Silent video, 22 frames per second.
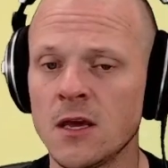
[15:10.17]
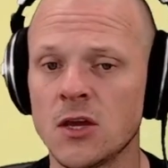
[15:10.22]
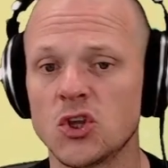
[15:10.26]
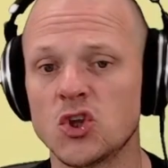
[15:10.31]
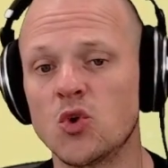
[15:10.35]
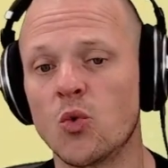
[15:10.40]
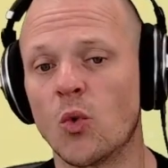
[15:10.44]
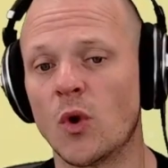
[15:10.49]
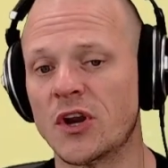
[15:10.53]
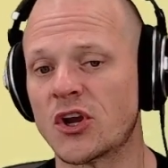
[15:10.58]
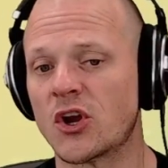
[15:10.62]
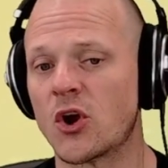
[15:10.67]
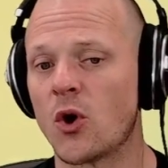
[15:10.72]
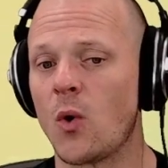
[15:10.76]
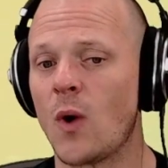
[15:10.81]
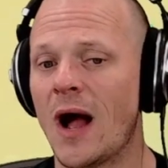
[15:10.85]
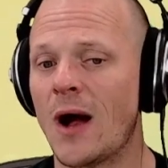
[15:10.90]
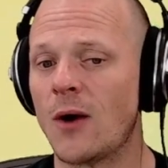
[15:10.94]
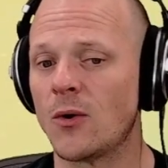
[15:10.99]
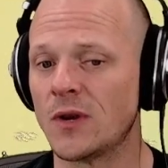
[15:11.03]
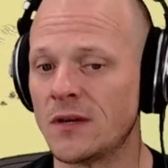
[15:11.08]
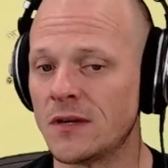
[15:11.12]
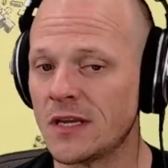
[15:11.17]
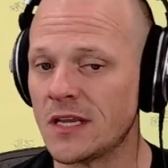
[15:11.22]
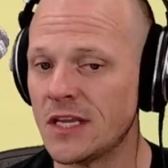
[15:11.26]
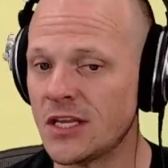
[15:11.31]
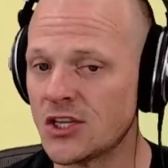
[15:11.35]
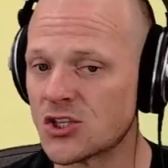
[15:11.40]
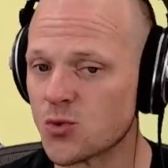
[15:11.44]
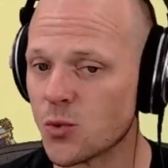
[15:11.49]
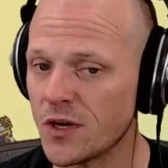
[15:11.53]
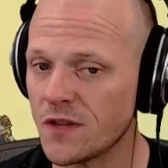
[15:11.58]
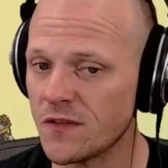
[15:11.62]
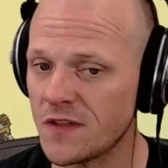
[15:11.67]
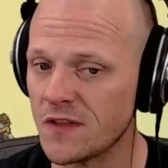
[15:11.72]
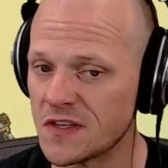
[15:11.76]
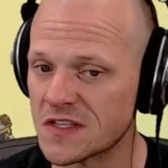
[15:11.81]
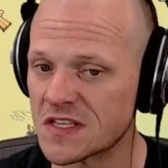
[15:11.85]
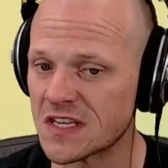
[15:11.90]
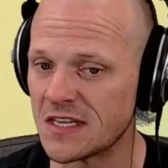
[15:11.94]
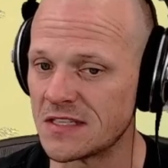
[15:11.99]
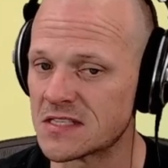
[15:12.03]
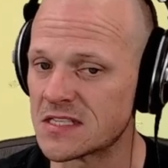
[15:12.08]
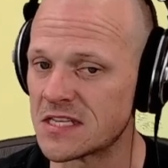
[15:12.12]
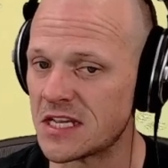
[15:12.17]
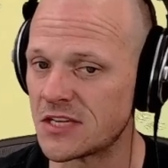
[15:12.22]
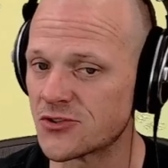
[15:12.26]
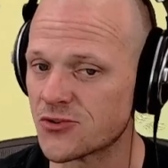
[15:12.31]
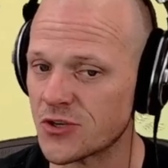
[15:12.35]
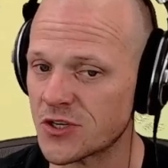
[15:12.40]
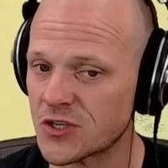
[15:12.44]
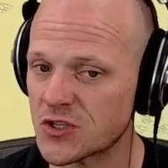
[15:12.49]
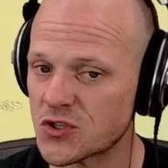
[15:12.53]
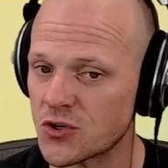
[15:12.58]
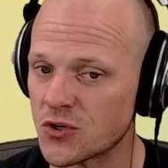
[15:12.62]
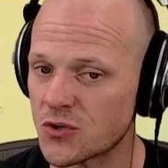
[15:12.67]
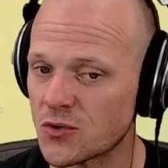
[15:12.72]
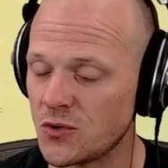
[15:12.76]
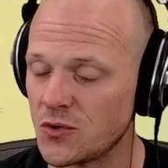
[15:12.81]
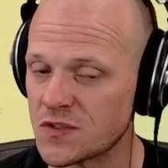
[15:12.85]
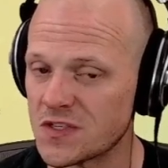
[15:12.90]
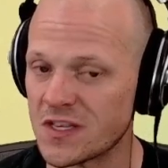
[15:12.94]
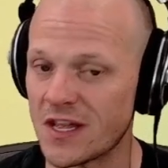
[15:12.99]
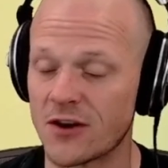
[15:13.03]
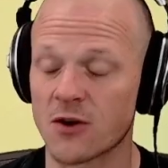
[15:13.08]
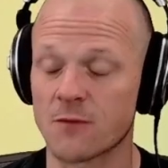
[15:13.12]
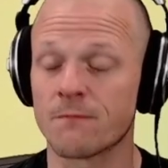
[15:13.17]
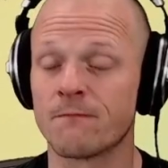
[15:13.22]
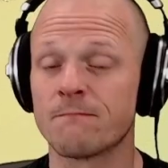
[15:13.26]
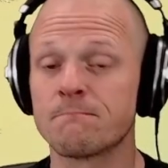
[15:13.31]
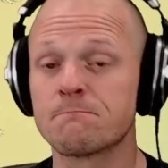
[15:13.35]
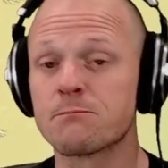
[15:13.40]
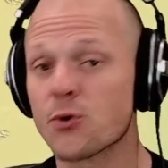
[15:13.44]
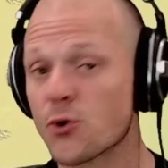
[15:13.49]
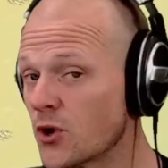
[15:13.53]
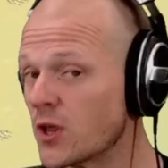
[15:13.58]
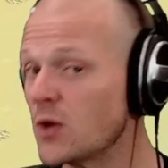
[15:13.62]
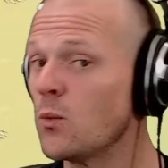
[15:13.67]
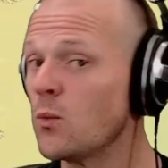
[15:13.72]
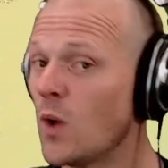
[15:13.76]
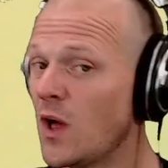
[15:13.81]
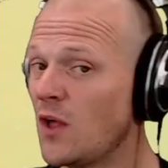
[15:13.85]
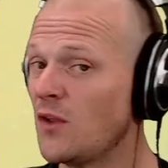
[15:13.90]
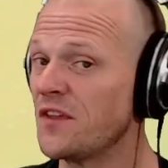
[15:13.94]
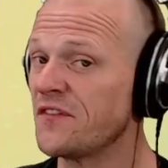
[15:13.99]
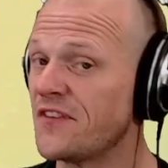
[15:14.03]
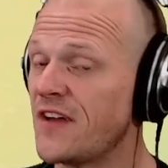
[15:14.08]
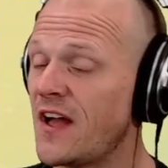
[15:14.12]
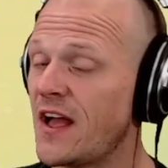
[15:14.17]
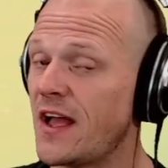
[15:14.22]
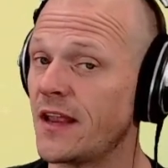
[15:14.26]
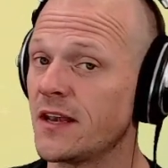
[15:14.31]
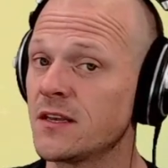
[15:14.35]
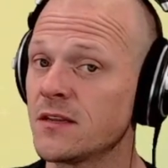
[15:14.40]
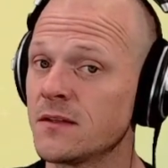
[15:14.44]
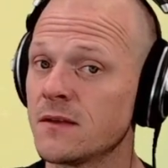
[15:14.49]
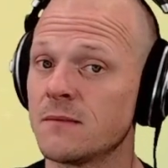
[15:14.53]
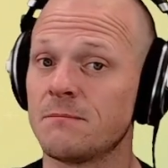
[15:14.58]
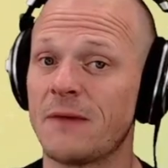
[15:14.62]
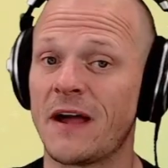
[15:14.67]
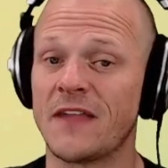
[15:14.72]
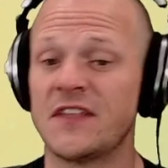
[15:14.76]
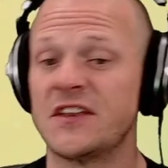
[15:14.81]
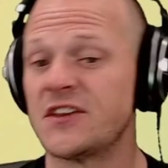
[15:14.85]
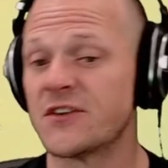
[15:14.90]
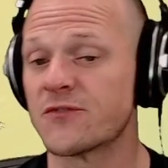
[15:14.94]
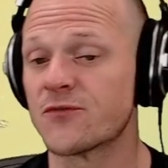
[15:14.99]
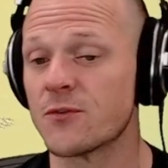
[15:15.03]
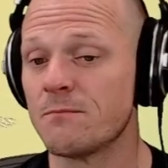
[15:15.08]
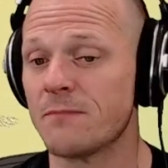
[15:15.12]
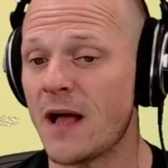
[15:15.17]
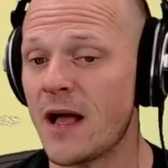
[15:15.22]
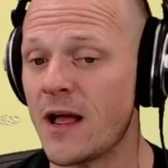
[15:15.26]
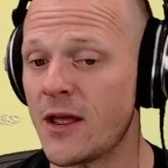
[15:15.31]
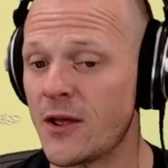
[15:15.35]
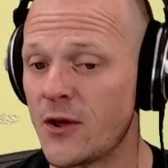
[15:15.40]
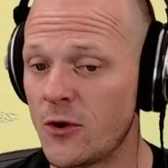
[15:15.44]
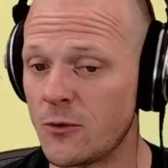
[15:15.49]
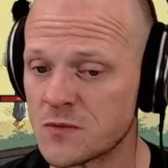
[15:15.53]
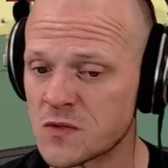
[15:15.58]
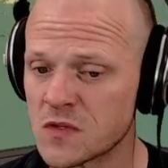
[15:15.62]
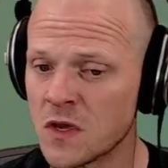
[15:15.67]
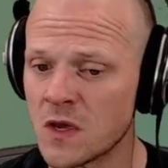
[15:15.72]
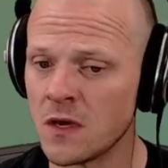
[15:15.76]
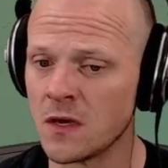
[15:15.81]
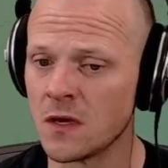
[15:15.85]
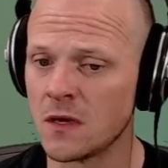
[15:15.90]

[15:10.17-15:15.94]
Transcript: You want to go out in each one of these concentric circles that are pretty well defined by the different biomes.